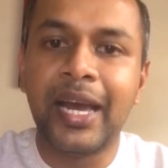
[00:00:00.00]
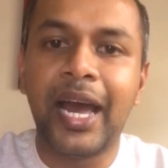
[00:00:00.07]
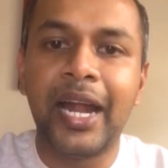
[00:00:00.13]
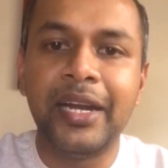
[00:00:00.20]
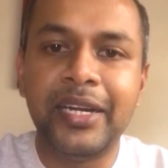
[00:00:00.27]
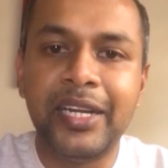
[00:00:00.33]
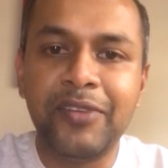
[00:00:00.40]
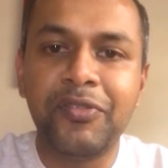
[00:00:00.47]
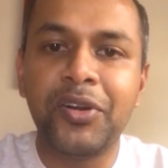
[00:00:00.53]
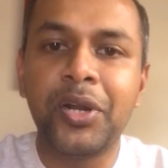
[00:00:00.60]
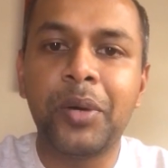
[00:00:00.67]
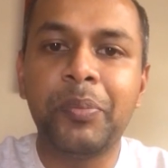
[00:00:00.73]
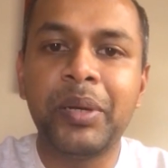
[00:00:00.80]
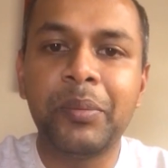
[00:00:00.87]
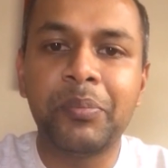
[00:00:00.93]
and
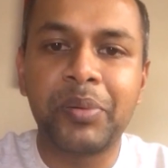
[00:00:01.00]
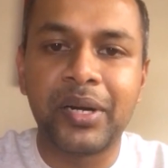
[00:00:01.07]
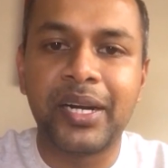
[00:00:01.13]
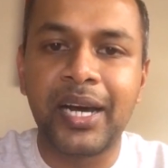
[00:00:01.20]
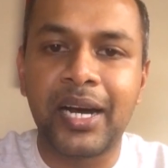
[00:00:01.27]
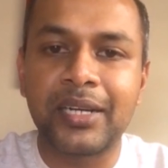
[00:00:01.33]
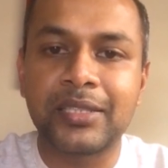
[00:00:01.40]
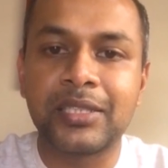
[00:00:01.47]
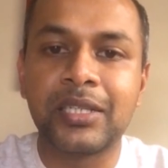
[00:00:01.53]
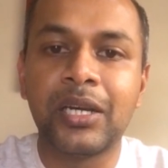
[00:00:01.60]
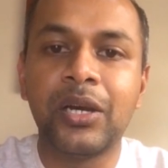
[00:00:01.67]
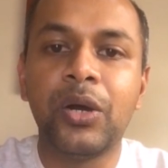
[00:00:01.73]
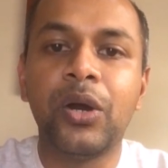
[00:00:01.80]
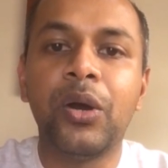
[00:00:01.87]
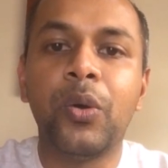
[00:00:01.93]
developing products
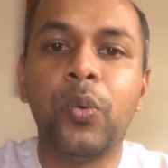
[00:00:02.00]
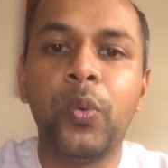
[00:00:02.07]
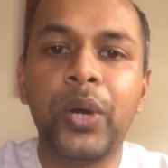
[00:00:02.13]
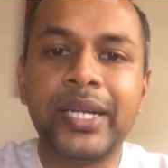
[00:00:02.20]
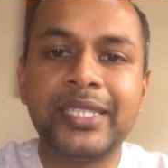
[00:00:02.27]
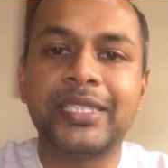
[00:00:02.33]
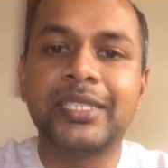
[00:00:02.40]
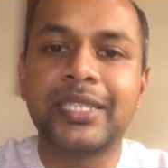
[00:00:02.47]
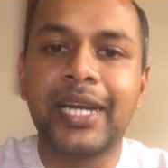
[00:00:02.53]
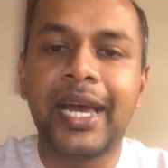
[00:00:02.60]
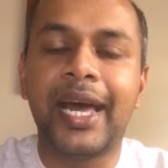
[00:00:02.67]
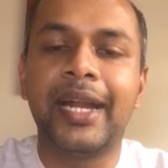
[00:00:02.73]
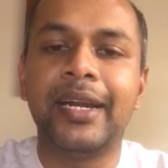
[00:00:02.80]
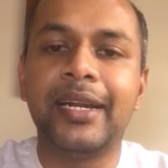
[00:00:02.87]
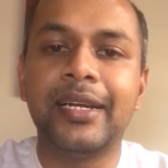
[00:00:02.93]
which
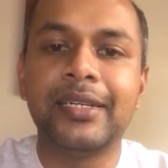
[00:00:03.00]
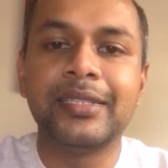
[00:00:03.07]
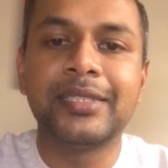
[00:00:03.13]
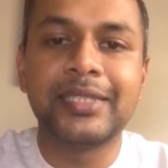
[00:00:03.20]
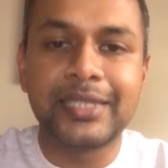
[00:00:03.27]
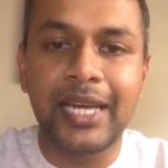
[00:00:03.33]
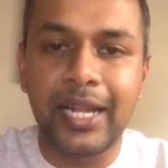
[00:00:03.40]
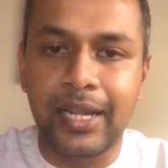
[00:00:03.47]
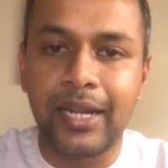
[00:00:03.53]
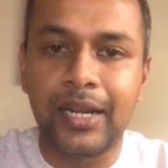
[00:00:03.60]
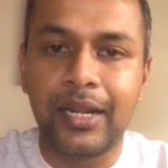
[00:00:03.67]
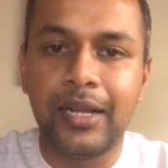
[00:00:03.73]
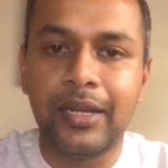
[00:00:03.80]
can sell